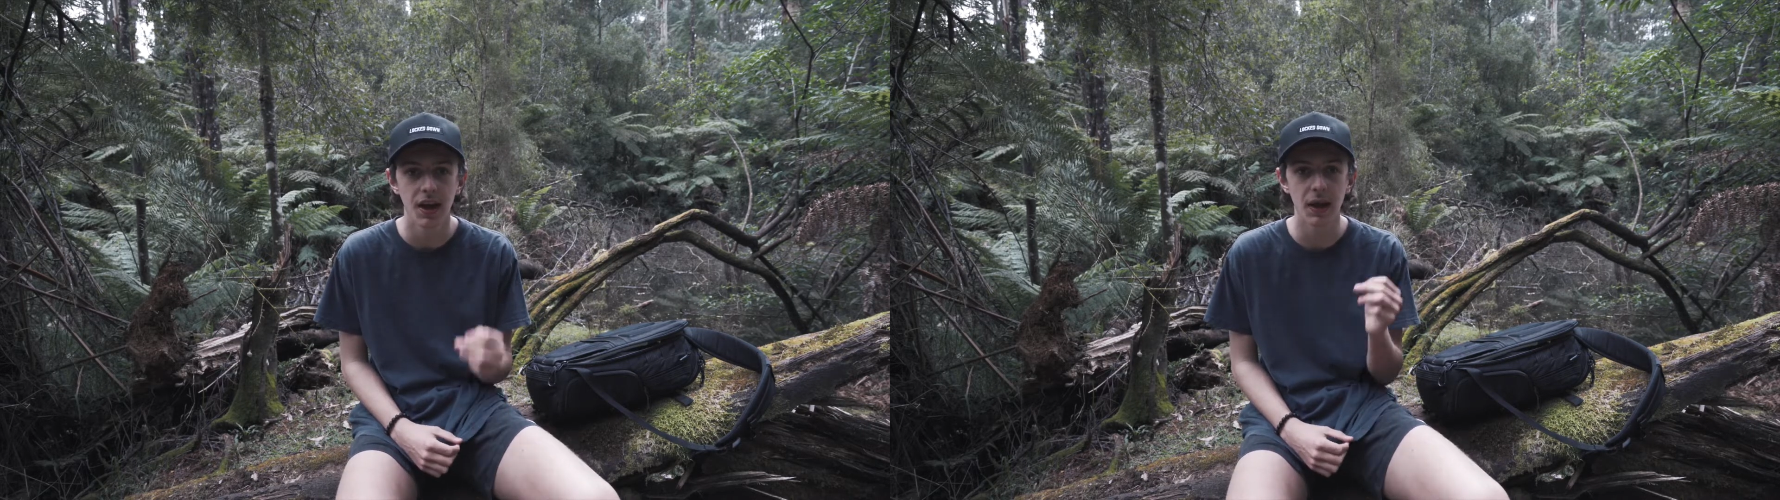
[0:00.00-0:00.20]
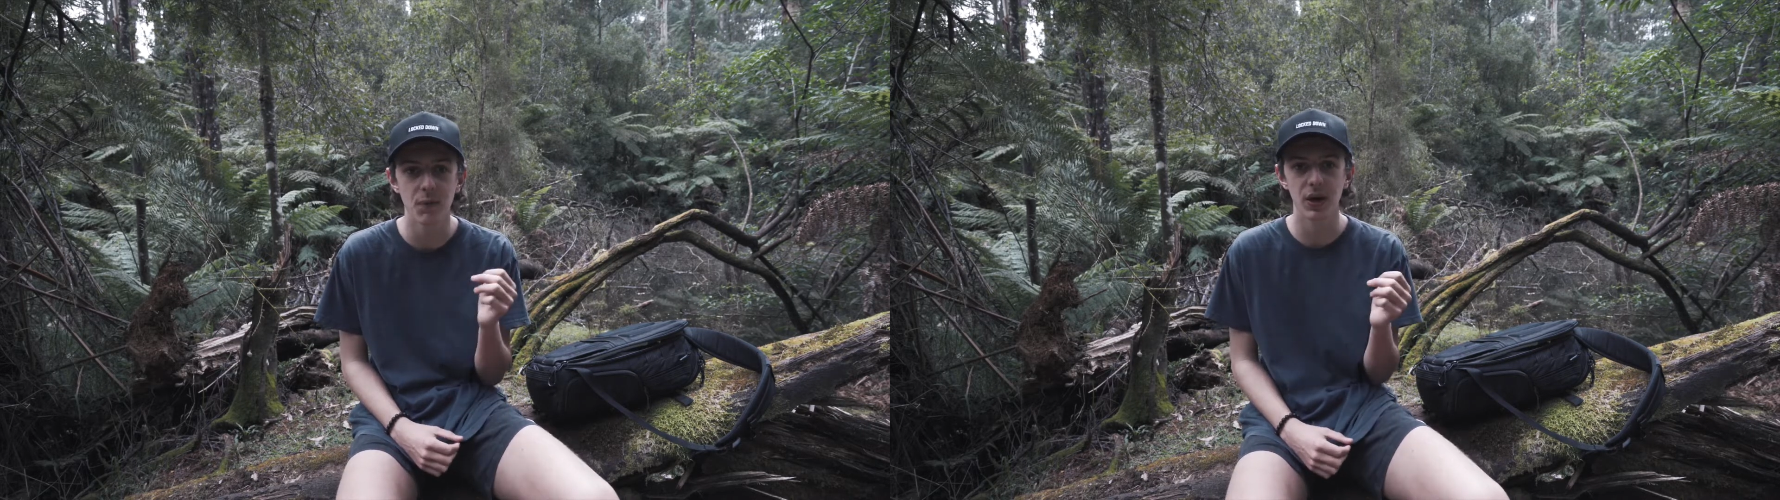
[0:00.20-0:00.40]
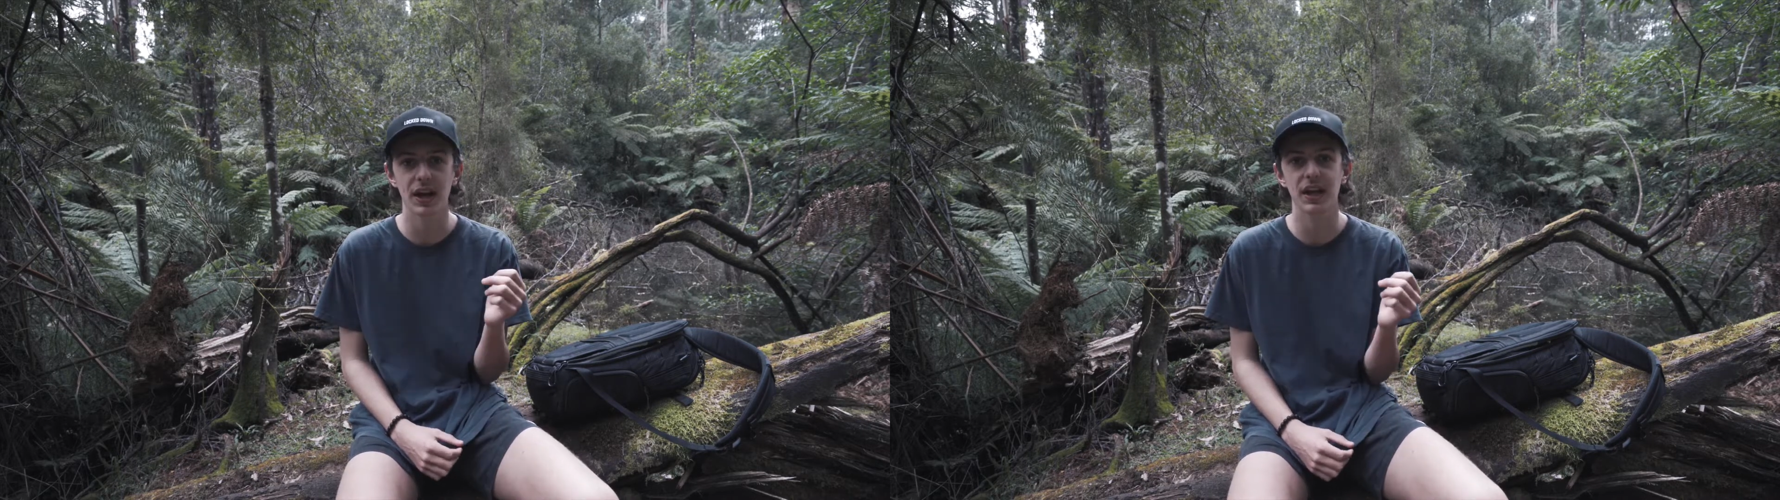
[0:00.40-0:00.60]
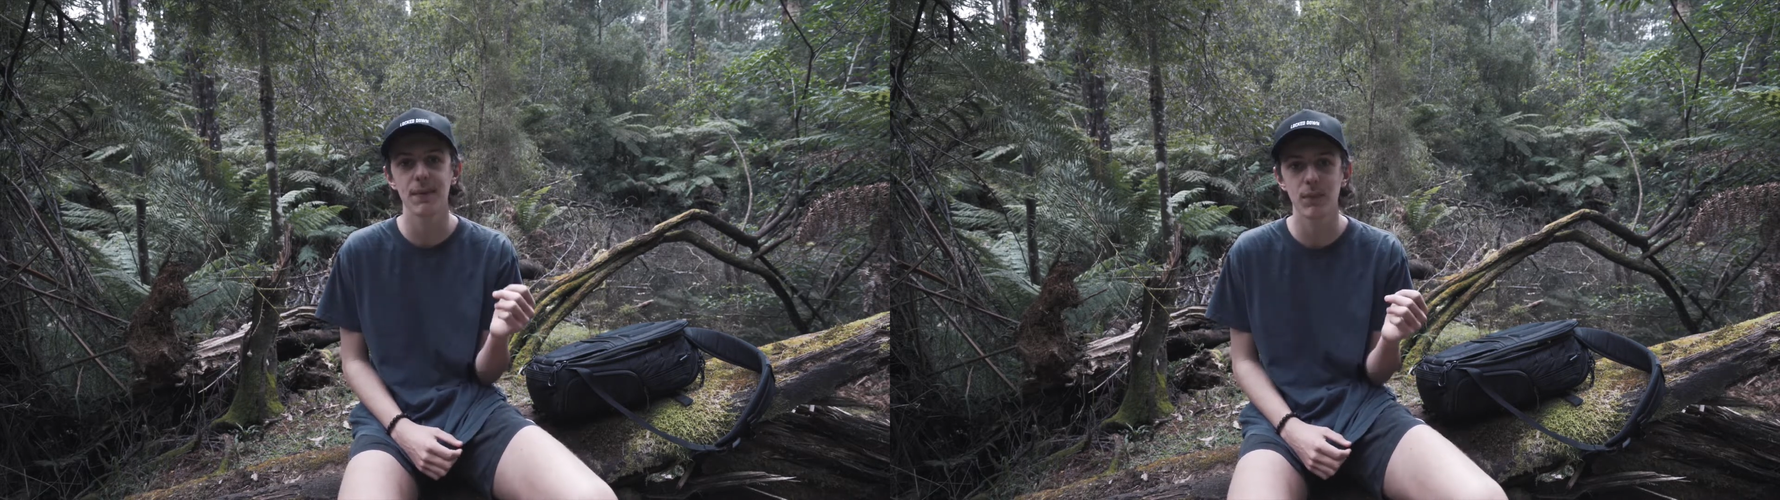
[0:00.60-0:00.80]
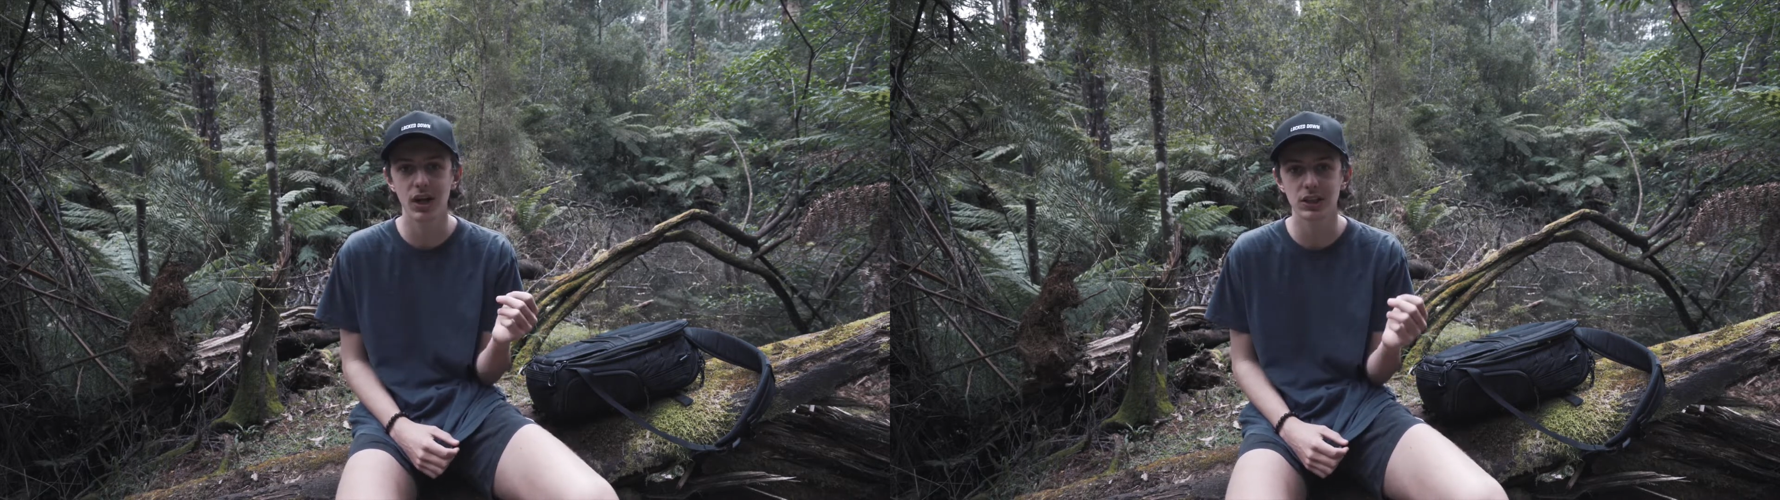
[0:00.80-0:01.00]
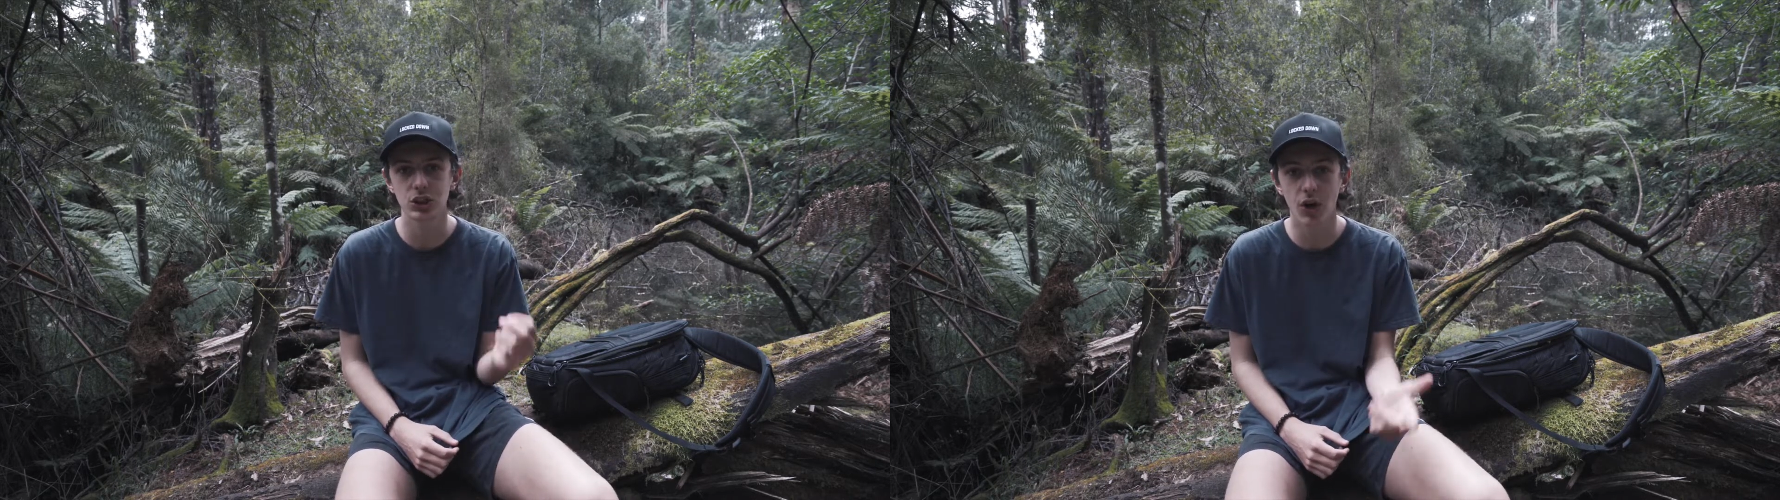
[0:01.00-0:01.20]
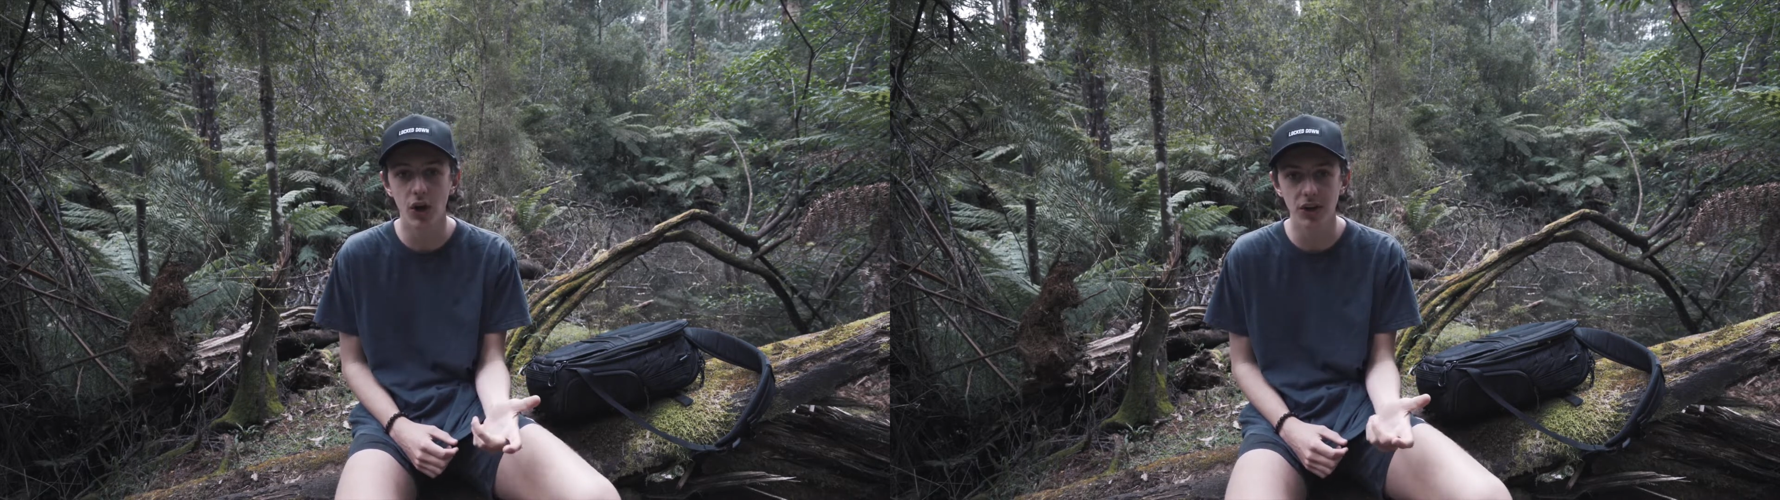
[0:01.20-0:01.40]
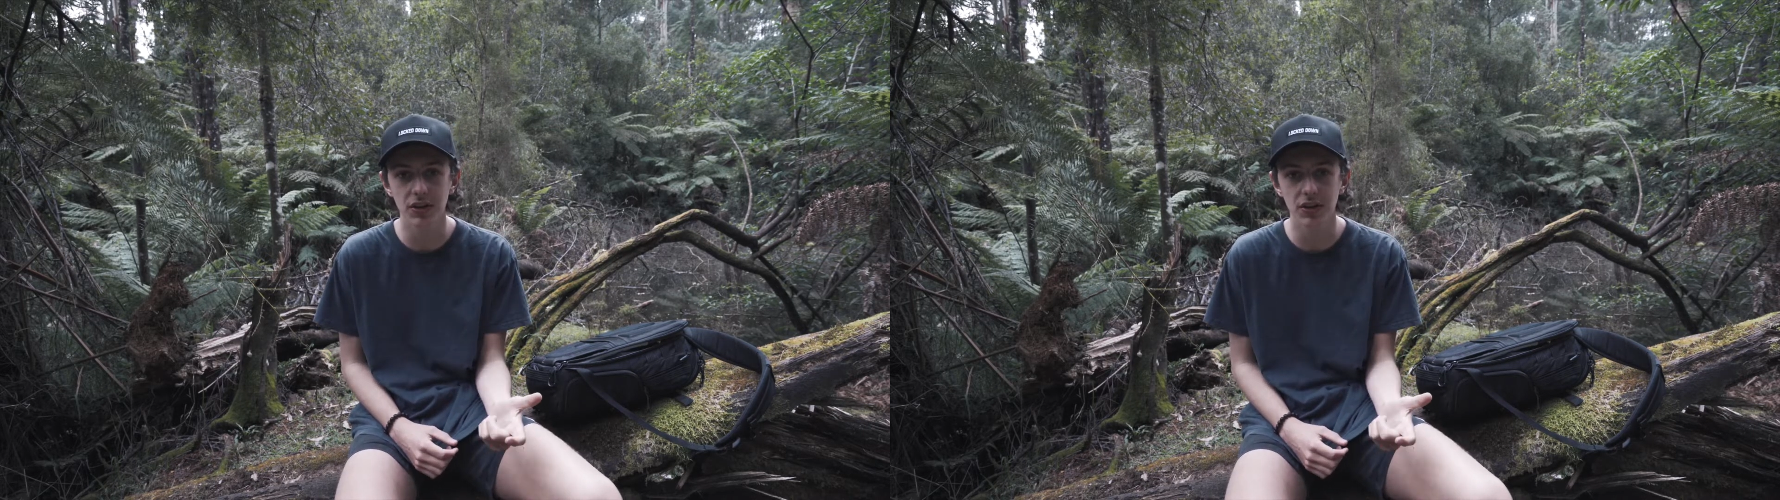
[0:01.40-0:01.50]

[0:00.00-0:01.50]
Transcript: and where I get my drone